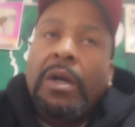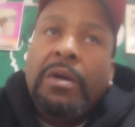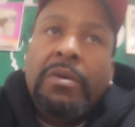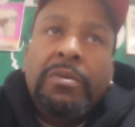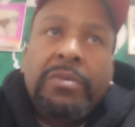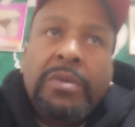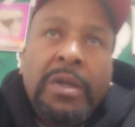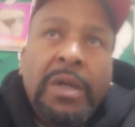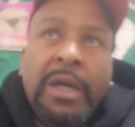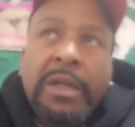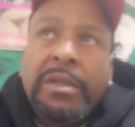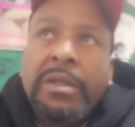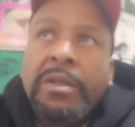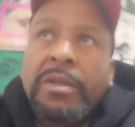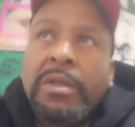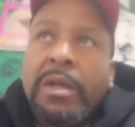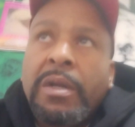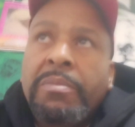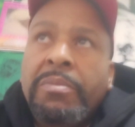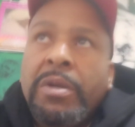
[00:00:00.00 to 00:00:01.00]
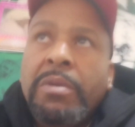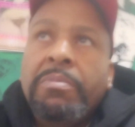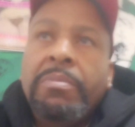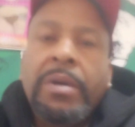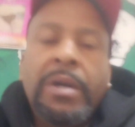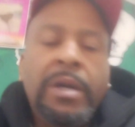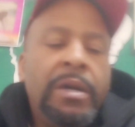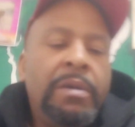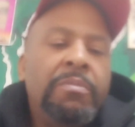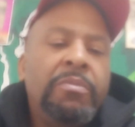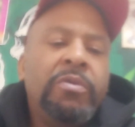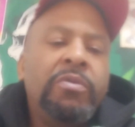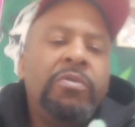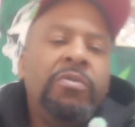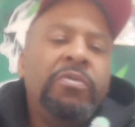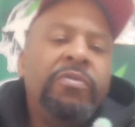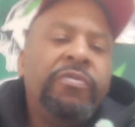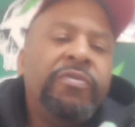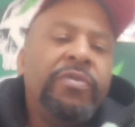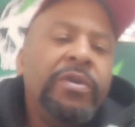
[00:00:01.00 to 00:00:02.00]
I don't think I think that'd be a bad
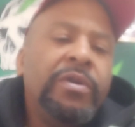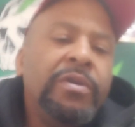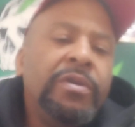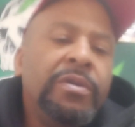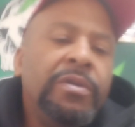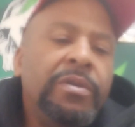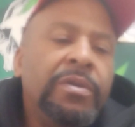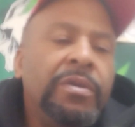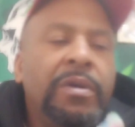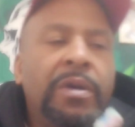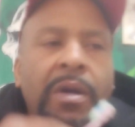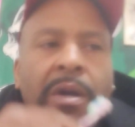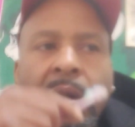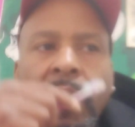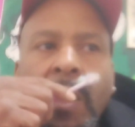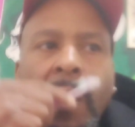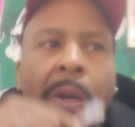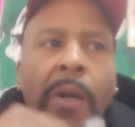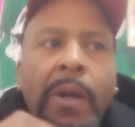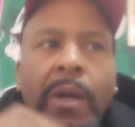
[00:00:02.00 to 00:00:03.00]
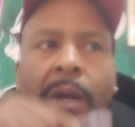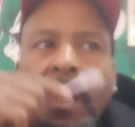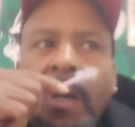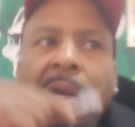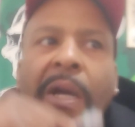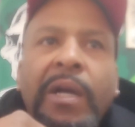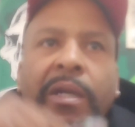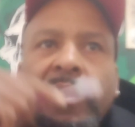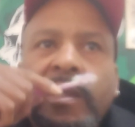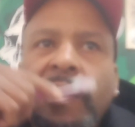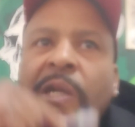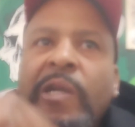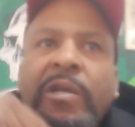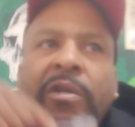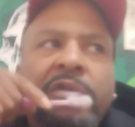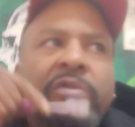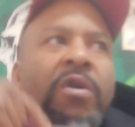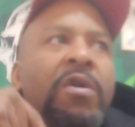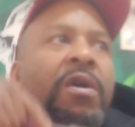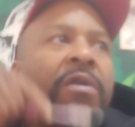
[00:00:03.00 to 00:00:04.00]
move for uh
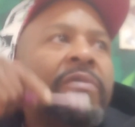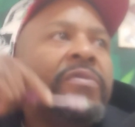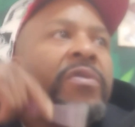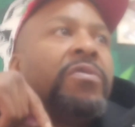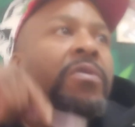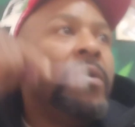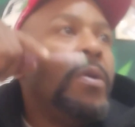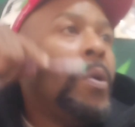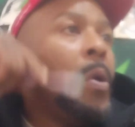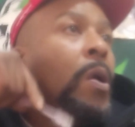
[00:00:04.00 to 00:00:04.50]
Terrence Crawford.